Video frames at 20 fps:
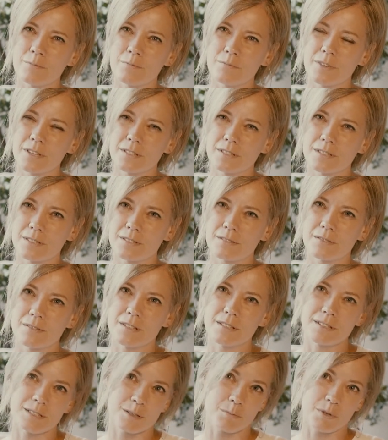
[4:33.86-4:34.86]
the
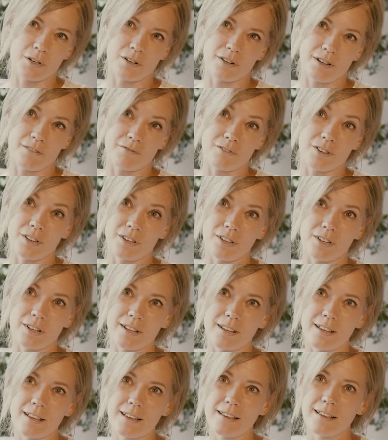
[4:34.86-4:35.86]
spirit of good,
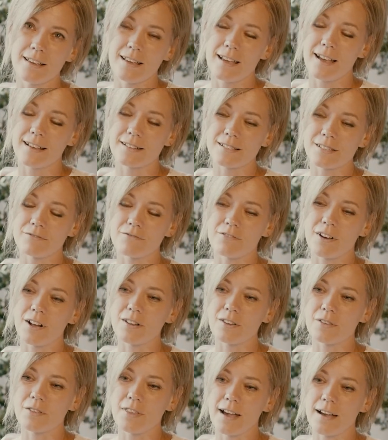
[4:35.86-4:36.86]
and to
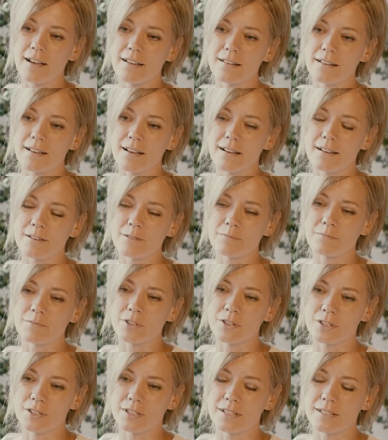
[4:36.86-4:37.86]
follow that
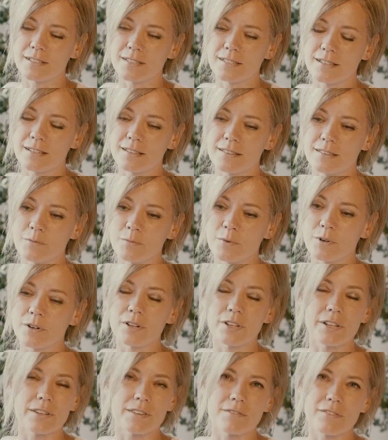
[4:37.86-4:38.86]
goodness in the
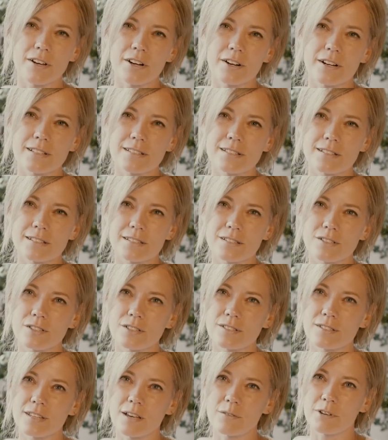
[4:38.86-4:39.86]
world in the various
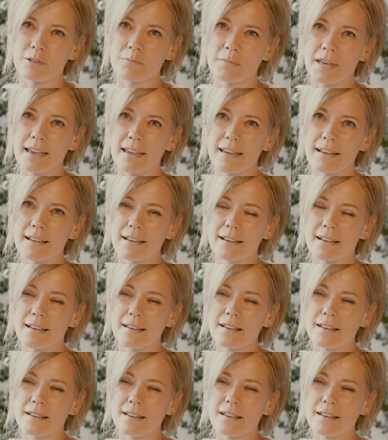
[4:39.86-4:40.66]
decisions that we make.